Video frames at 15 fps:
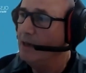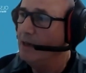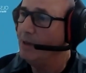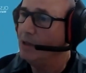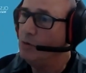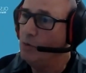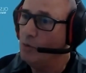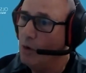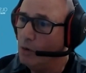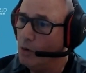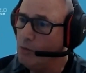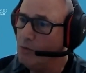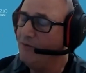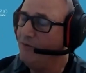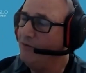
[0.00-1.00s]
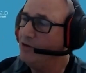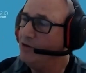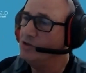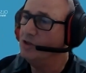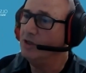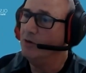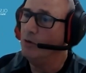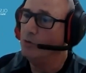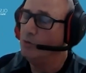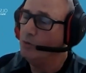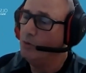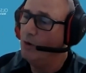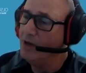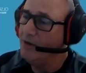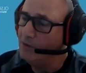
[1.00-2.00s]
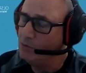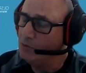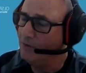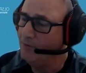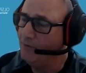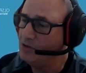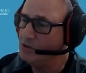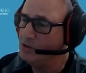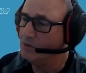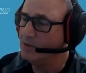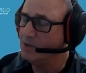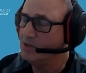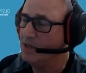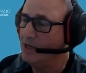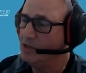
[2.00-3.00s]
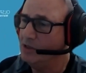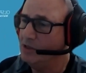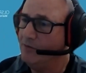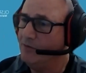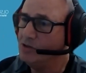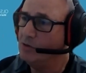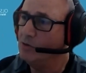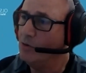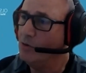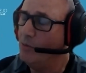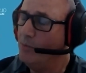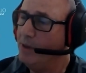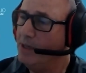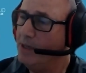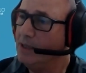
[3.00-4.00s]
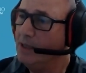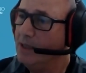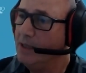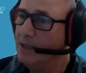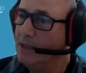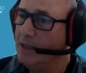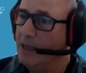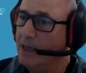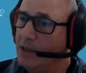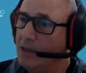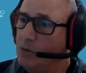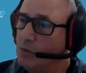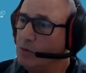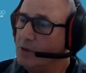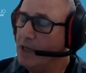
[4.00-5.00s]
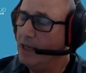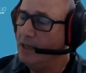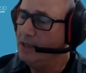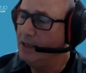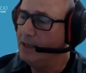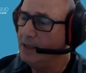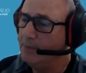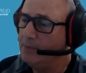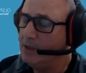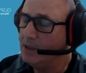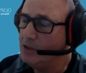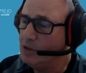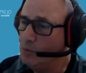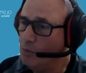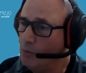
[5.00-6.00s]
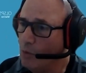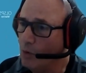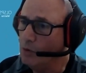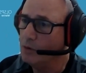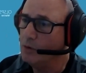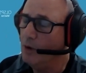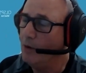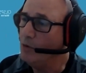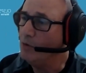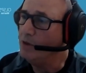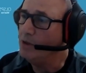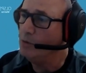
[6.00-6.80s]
But to go to a fisher or to go even to a fishing association, fishing company, and to tell them that you want or you